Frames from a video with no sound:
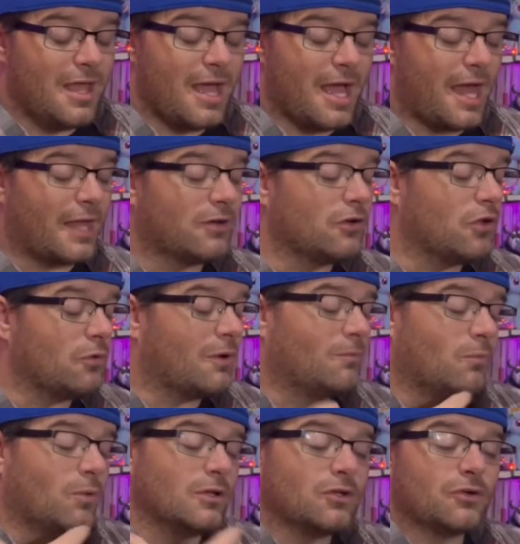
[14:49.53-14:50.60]
I don't know.
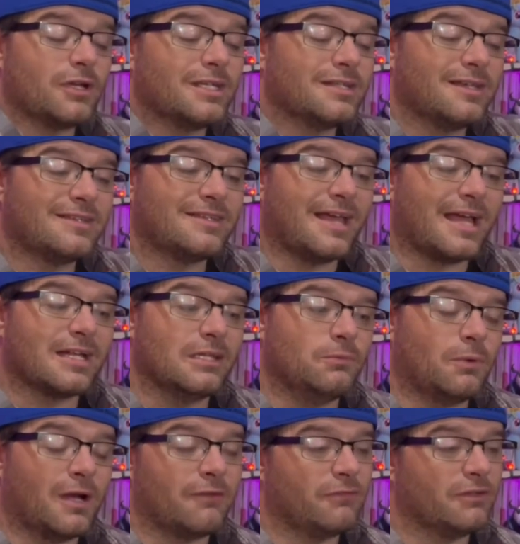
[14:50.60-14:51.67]
I'm wondering exactly
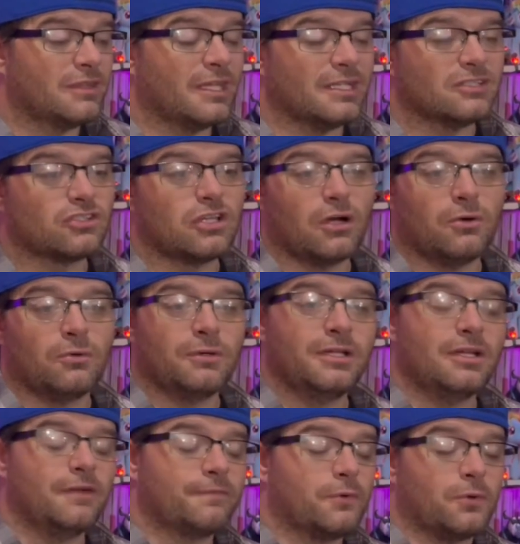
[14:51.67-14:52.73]
where everything's going.
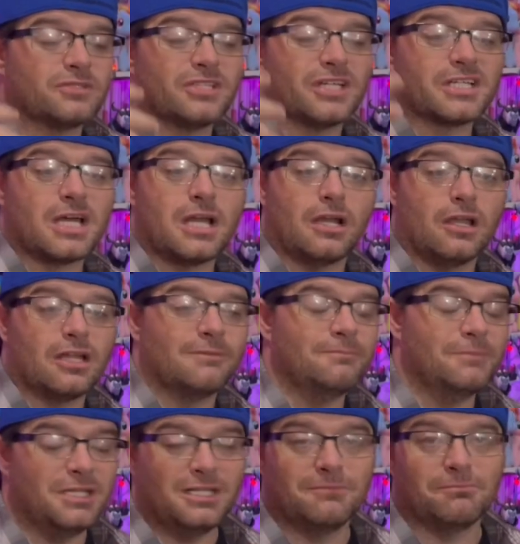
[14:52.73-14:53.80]
Of course, I got a lot of
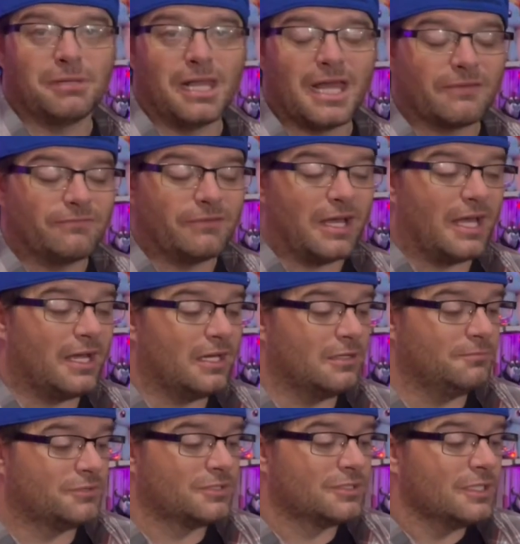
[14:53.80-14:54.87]
Men in Black
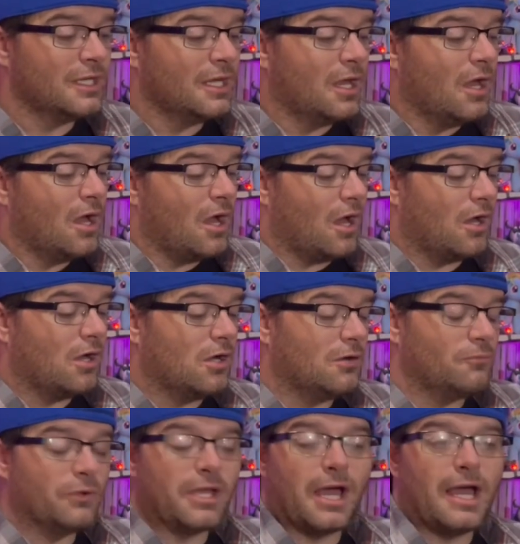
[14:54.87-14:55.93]
vibes. Um,
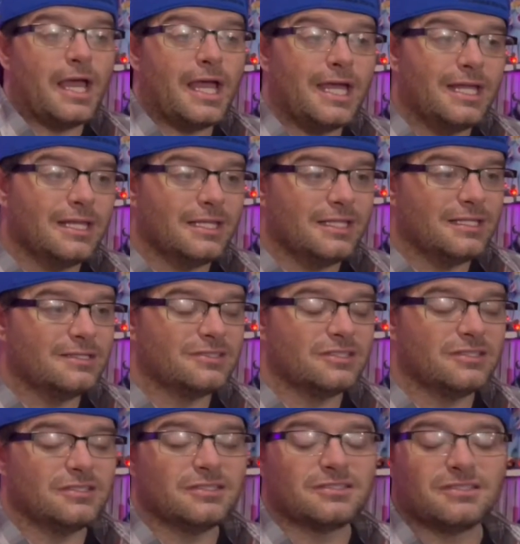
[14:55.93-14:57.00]
we got aliens
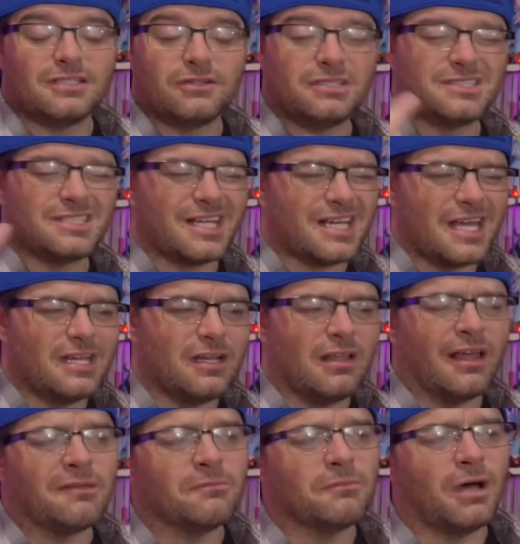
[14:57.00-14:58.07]
in this series. I kind of
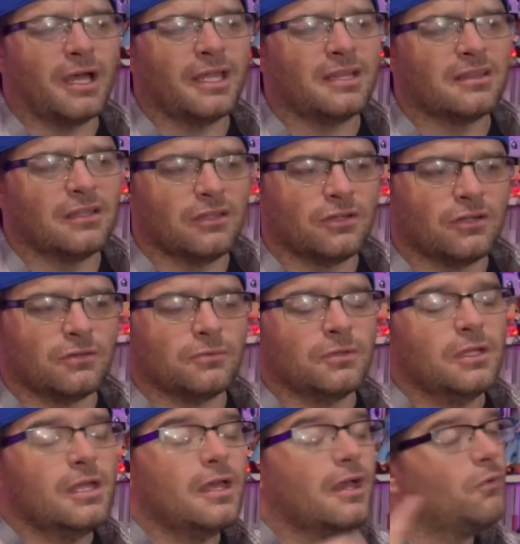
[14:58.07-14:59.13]
like Myc the little.
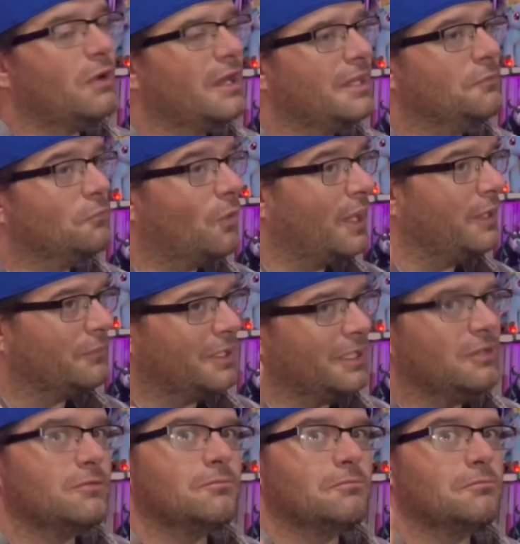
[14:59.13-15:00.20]
Oh, wait, wait, wait.